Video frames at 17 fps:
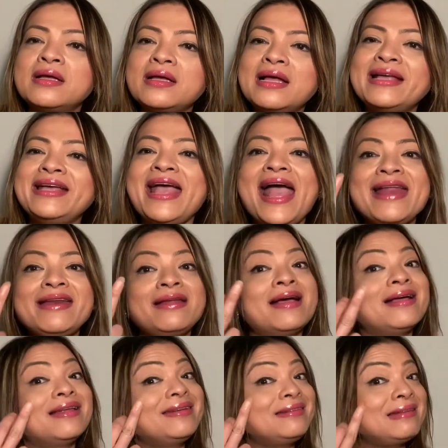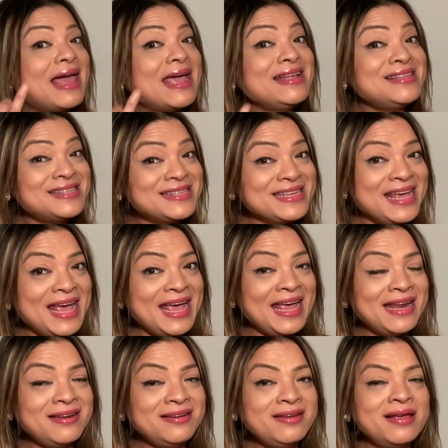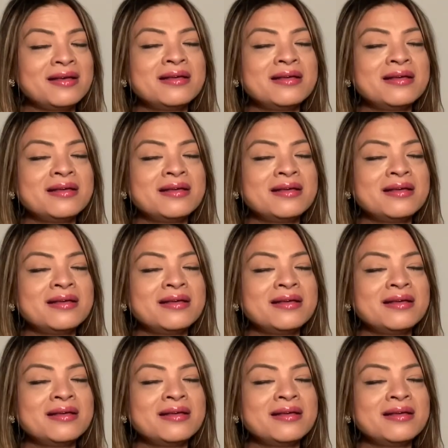again, light-skinned